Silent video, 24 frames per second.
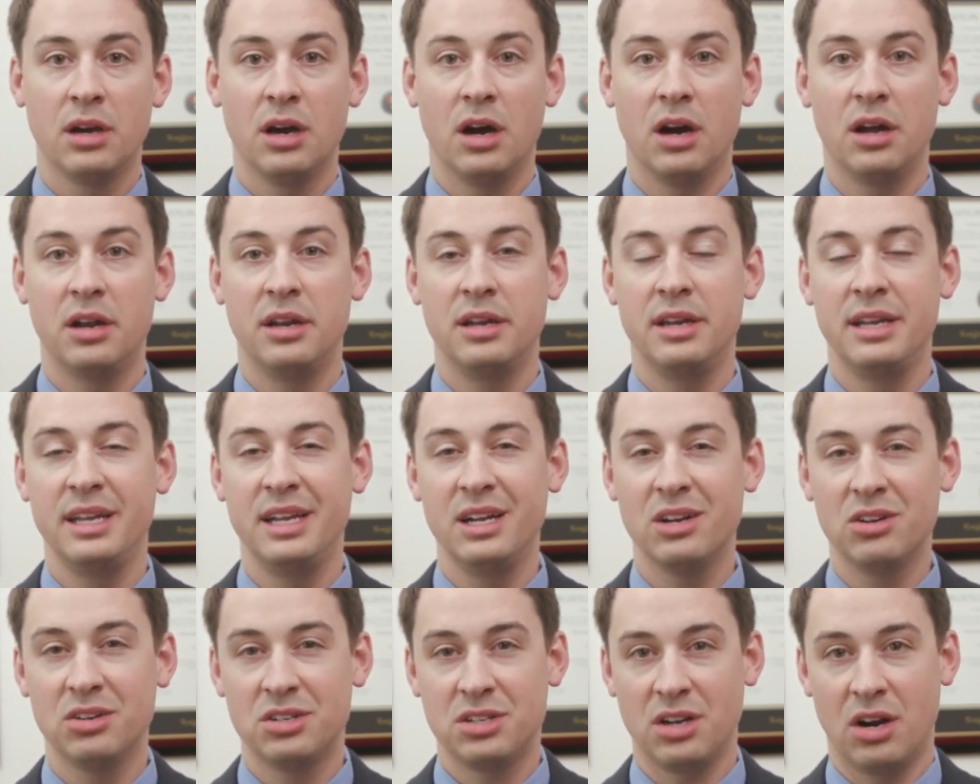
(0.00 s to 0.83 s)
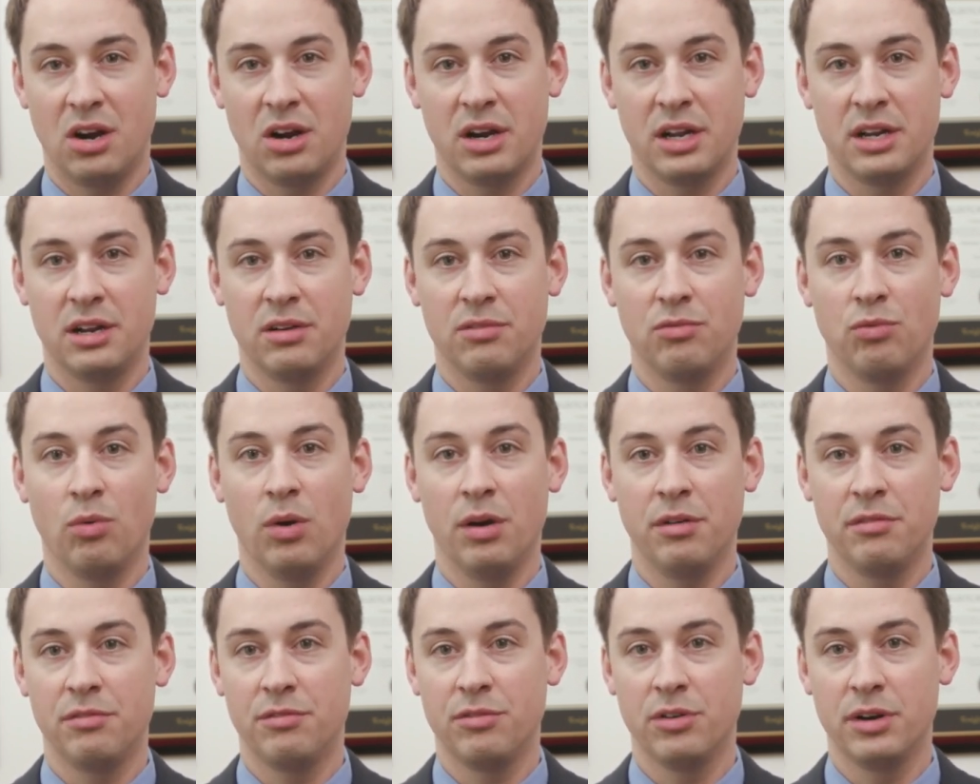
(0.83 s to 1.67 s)
a near target of
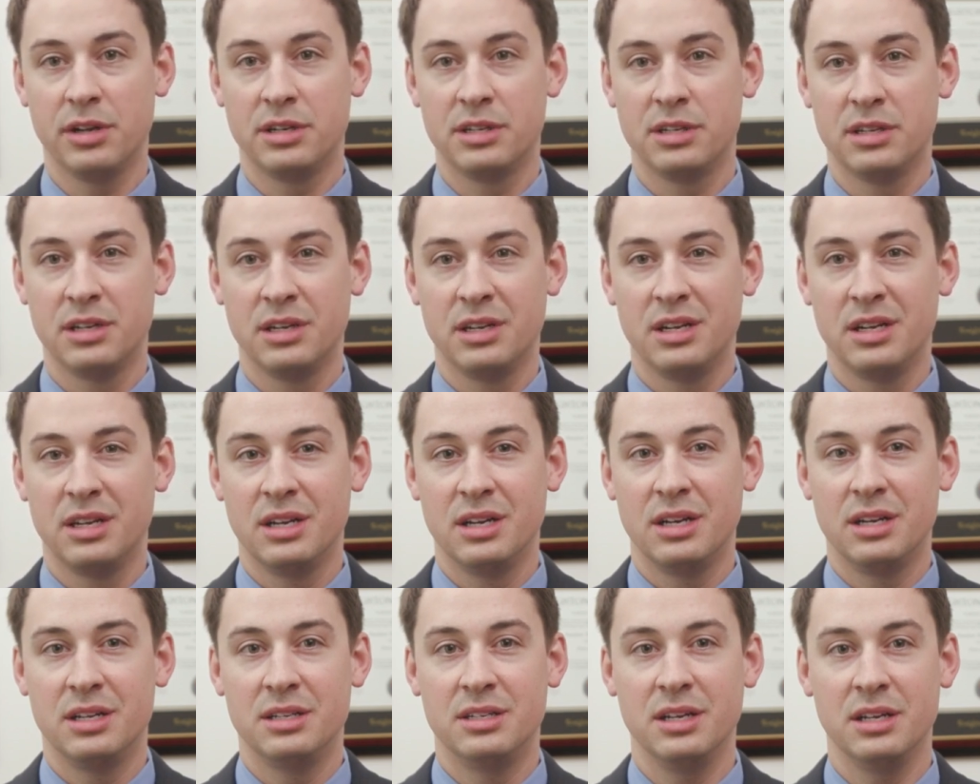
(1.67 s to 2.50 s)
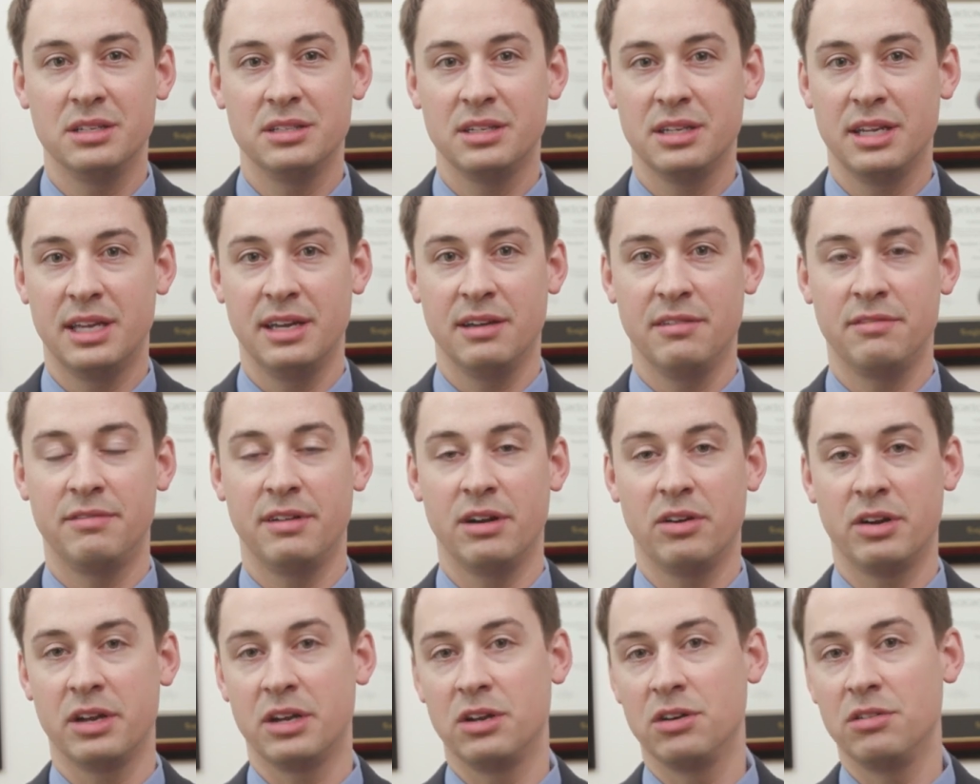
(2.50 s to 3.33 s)
1 foot doesn't give
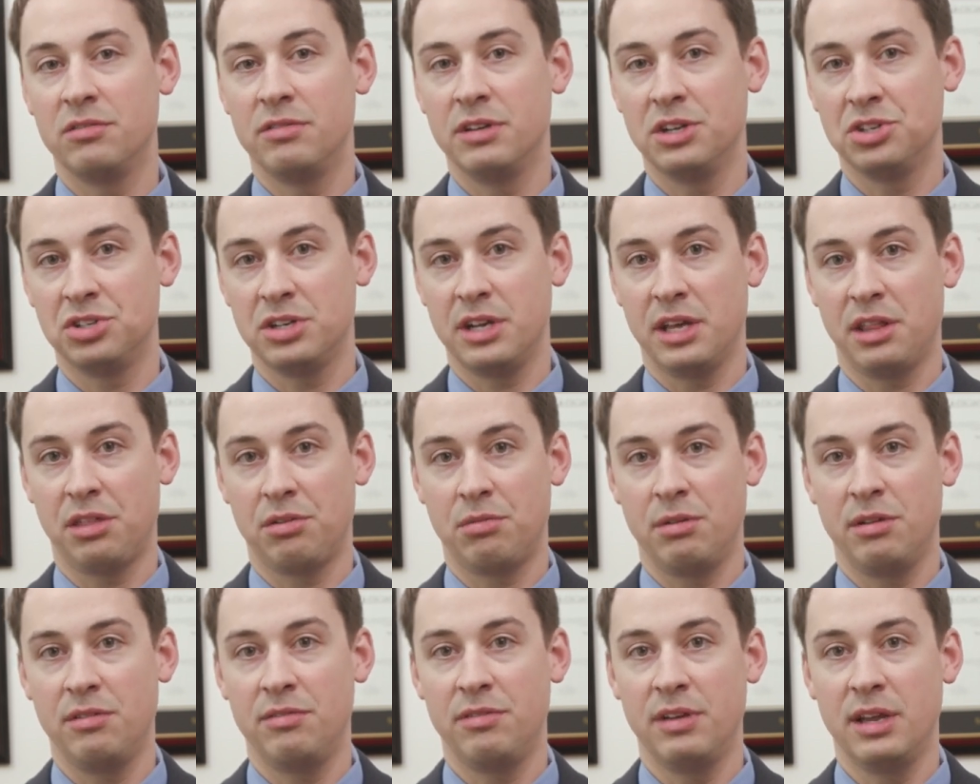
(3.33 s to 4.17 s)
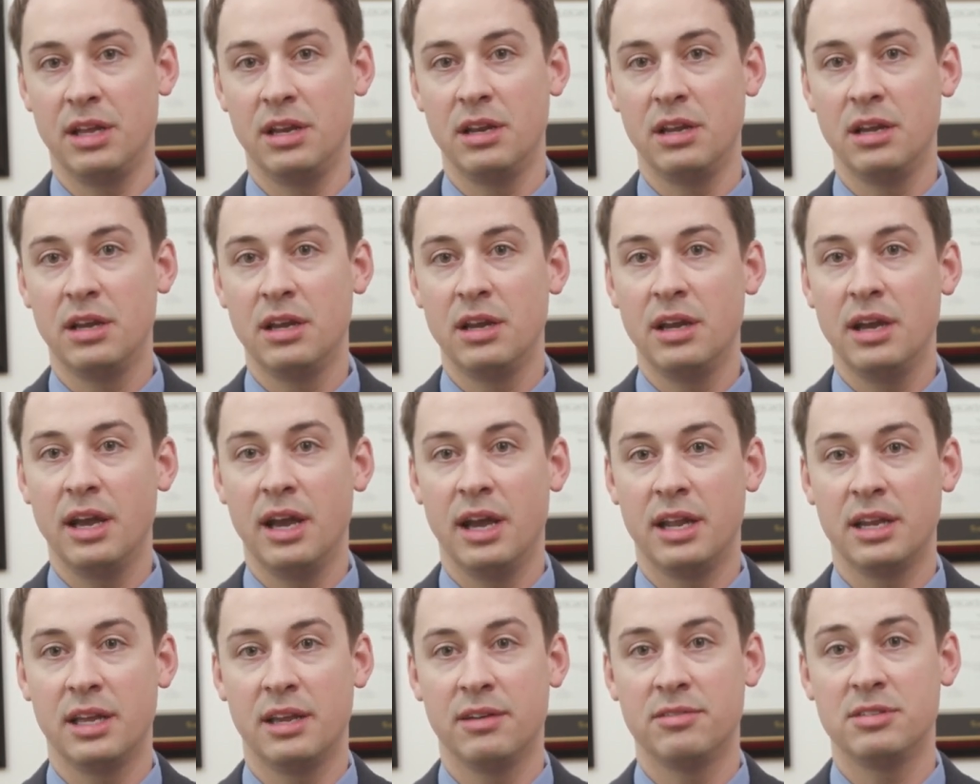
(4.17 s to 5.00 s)
very good vision at 3 feet
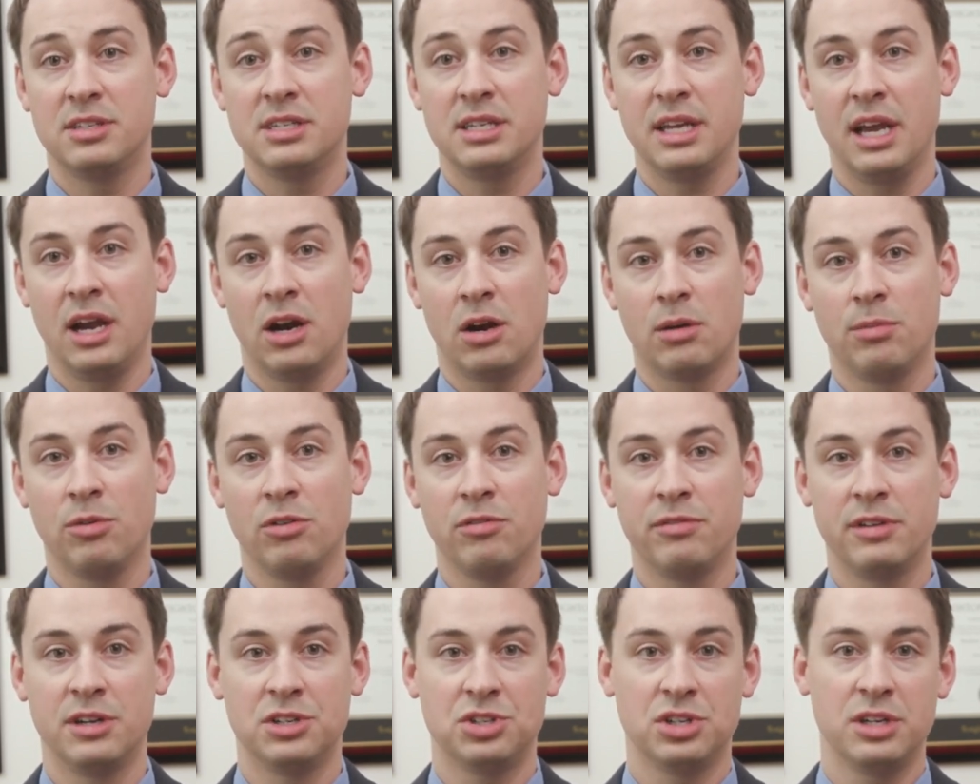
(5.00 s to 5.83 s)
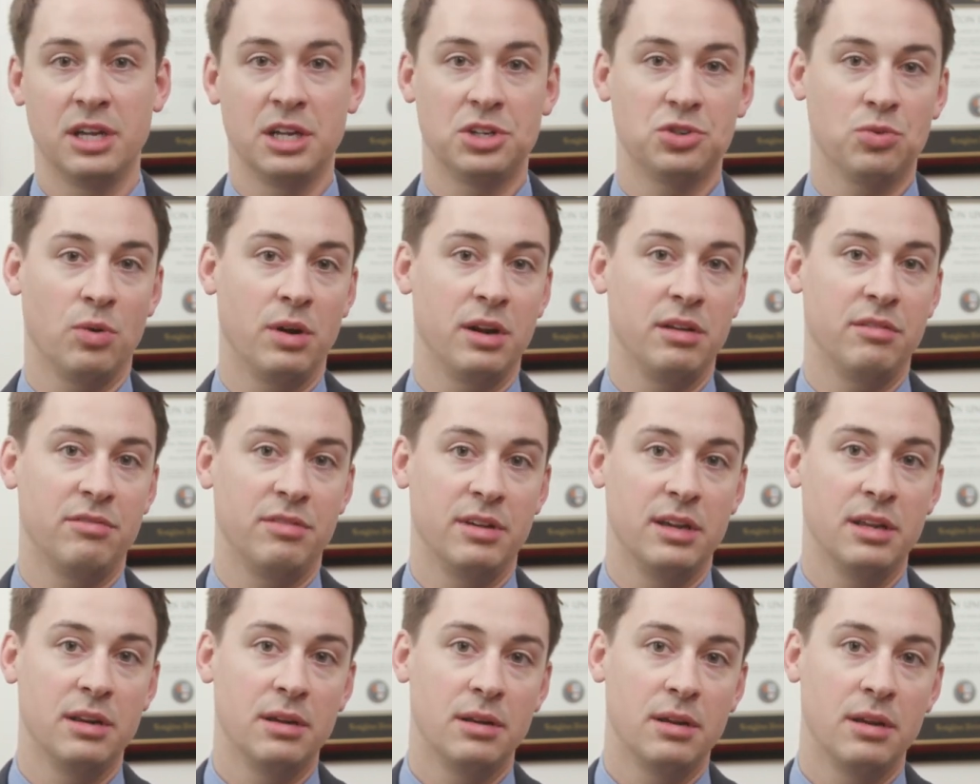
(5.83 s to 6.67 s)
and gives terrible vision at 20
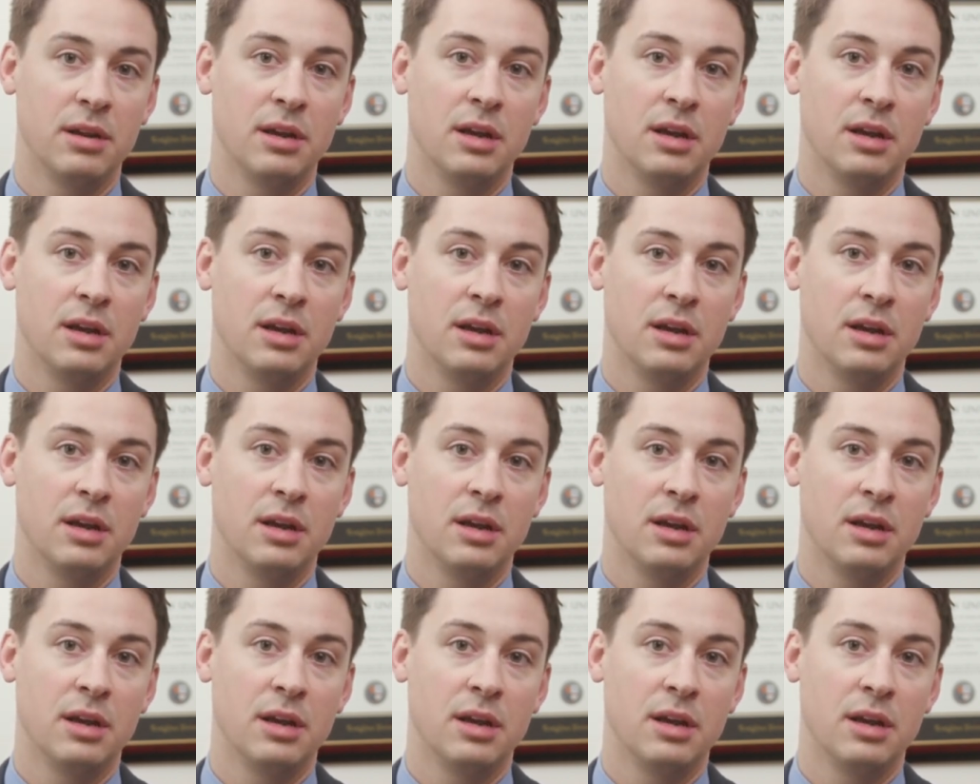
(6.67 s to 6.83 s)
feet.